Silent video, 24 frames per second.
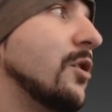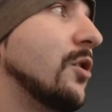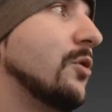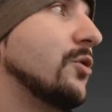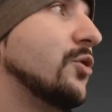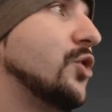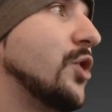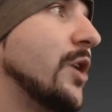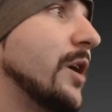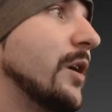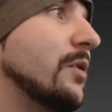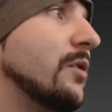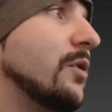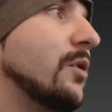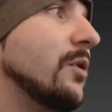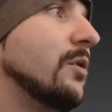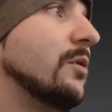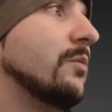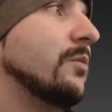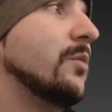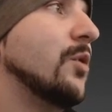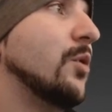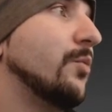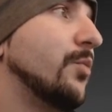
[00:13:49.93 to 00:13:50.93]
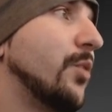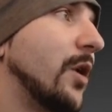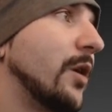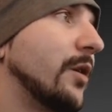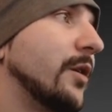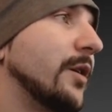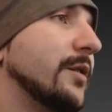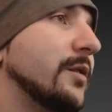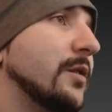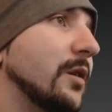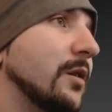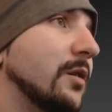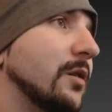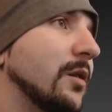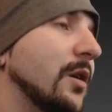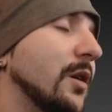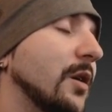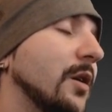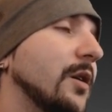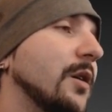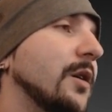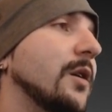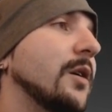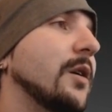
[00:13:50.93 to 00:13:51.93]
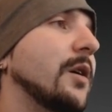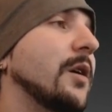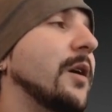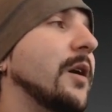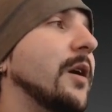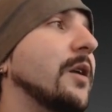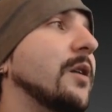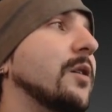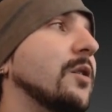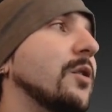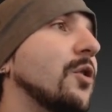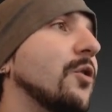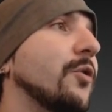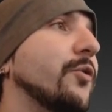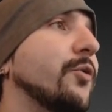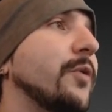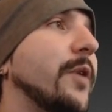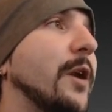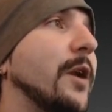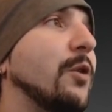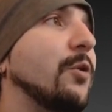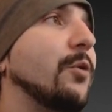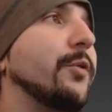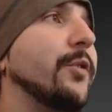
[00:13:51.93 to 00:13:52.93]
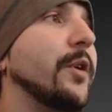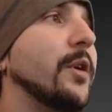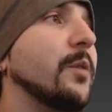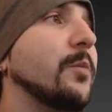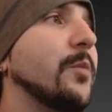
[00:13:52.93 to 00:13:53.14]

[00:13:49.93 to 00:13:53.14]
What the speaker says: check your progress and go through that whole thing.